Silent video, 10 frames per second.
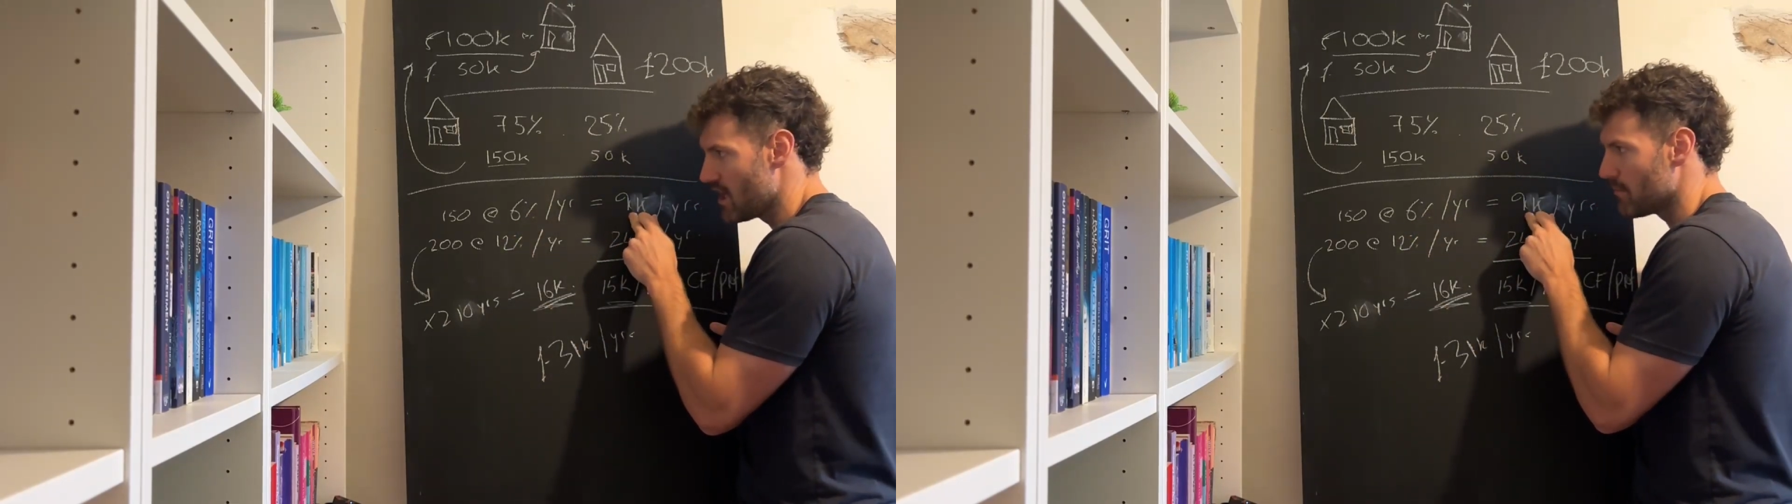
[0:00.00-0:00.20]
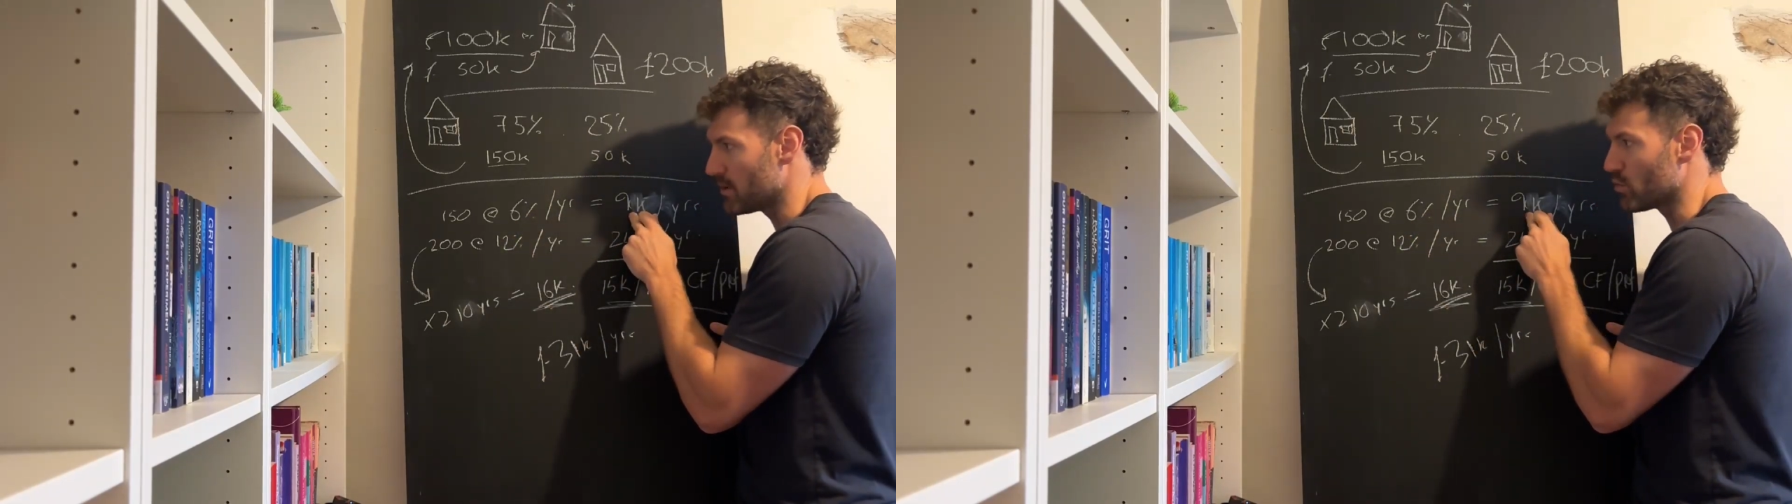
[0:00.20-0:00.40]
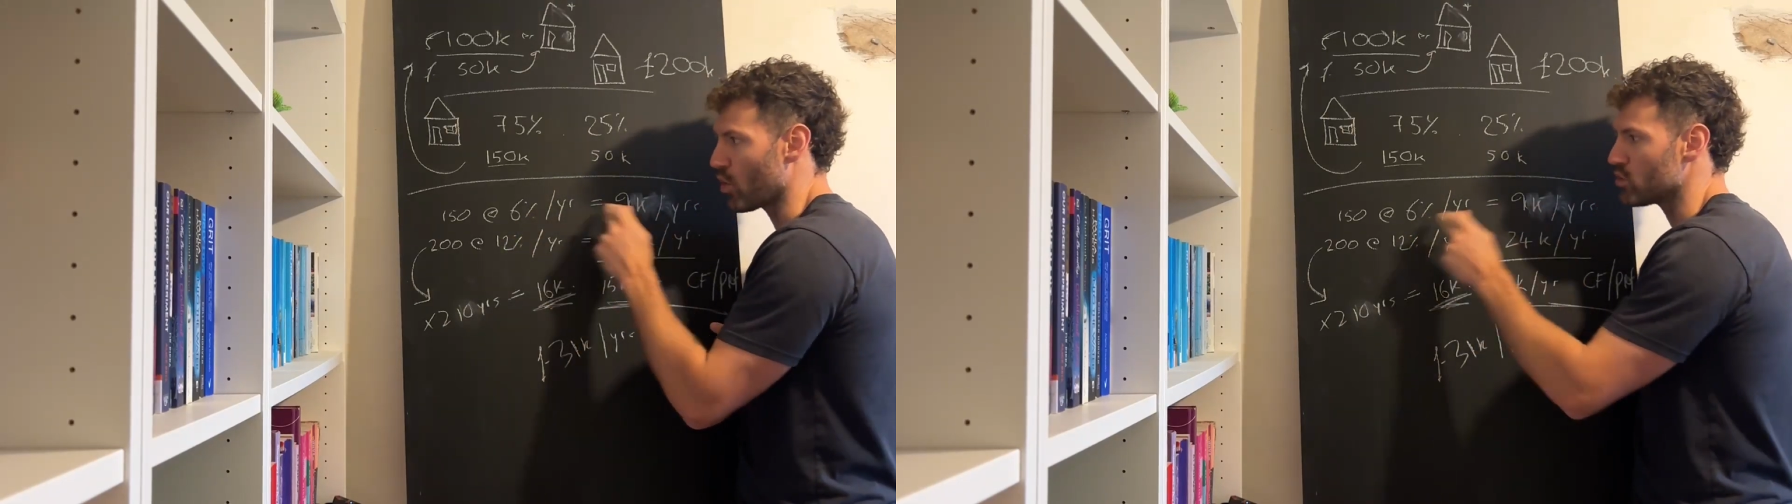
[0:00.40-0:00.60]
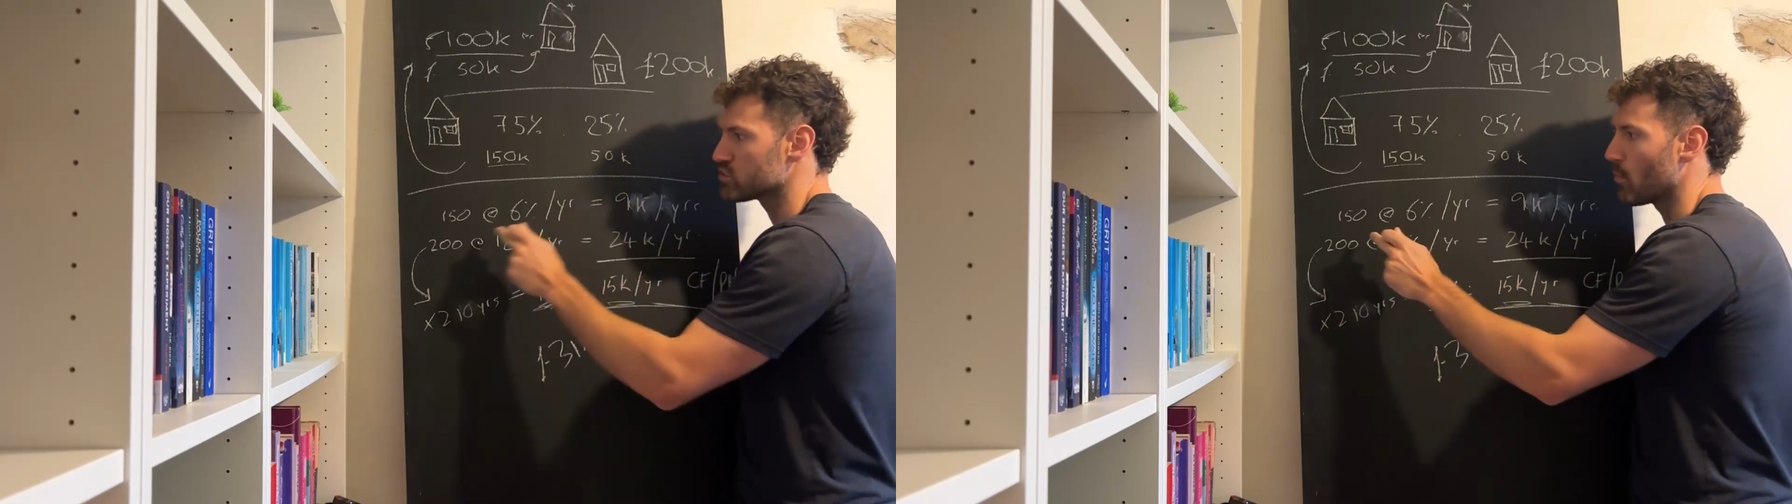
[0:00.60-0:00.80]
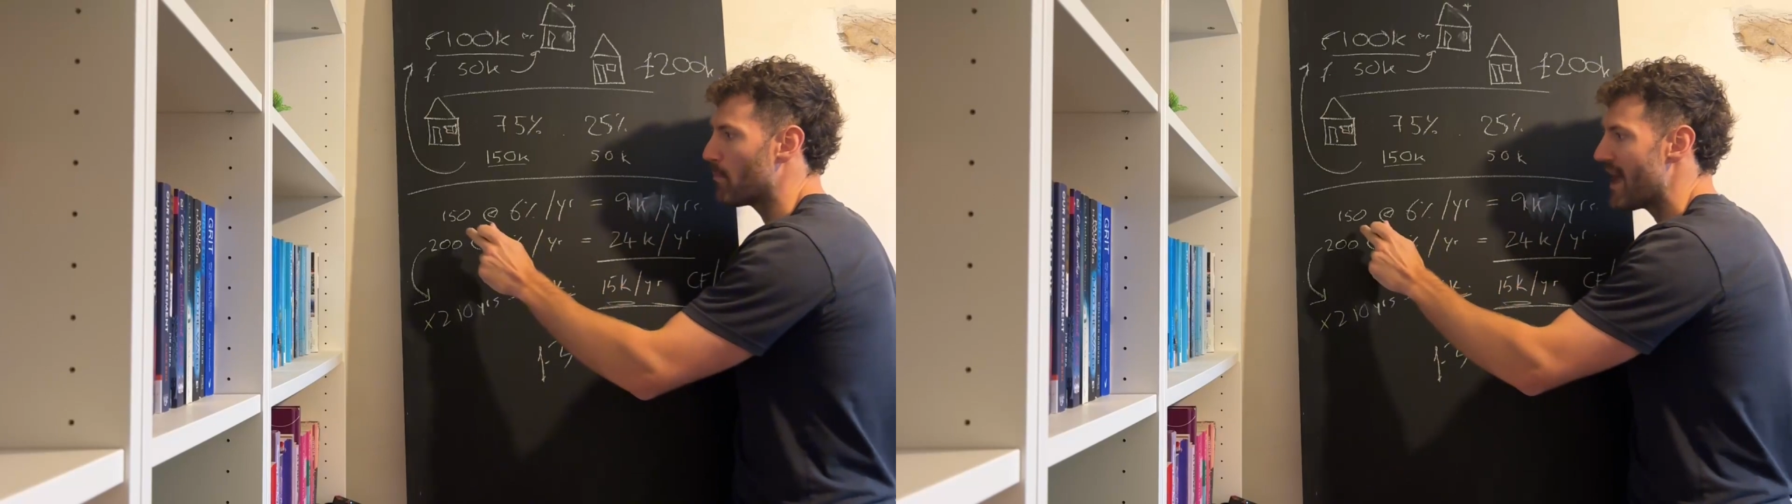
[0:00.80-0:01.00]
but you would
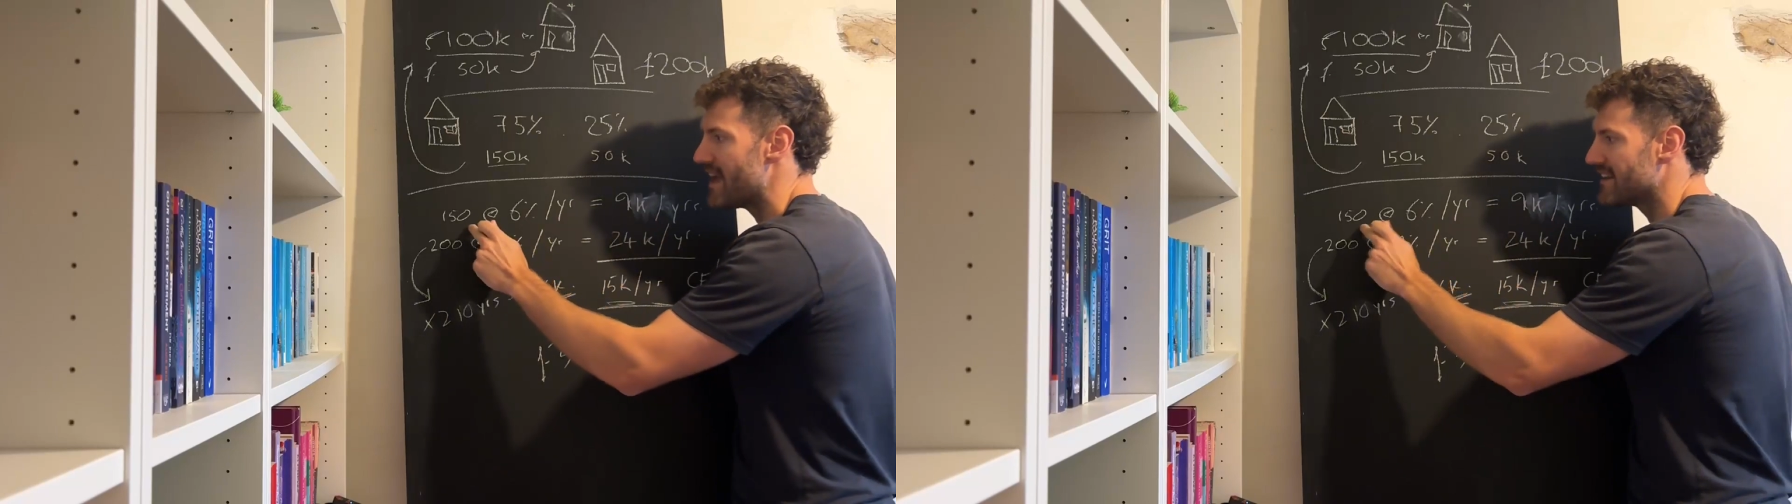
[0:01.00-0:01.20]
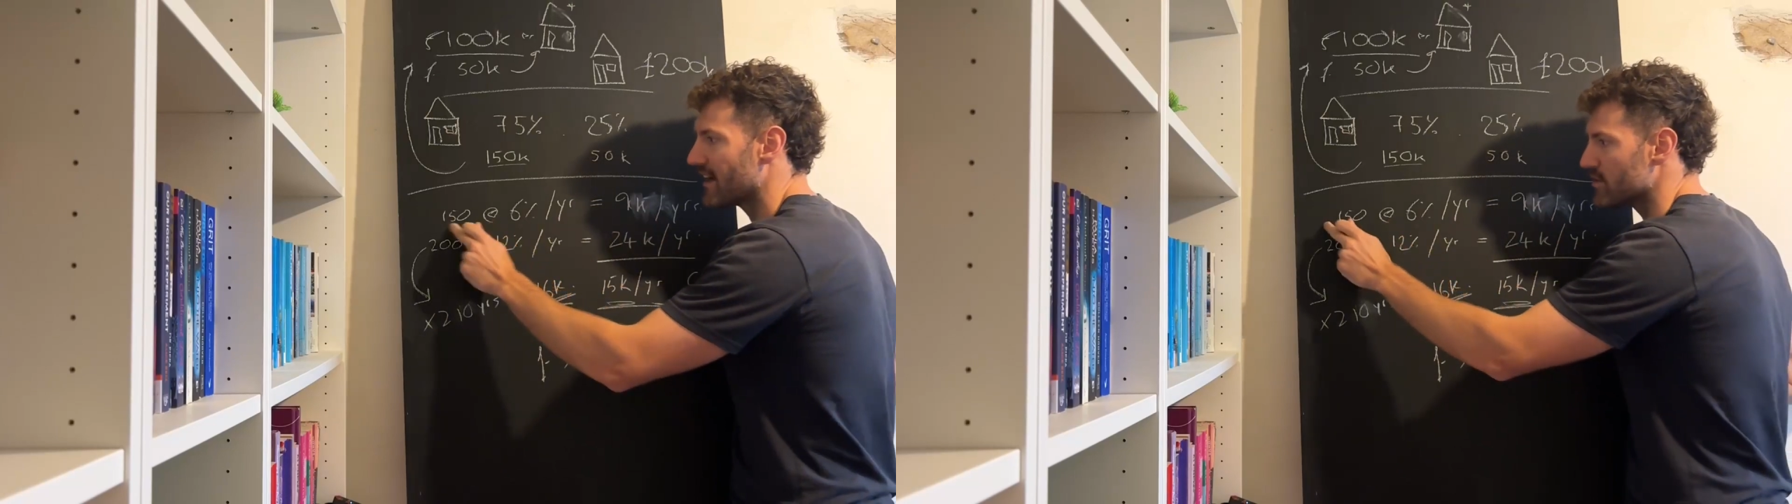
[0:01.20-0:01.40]
also pay down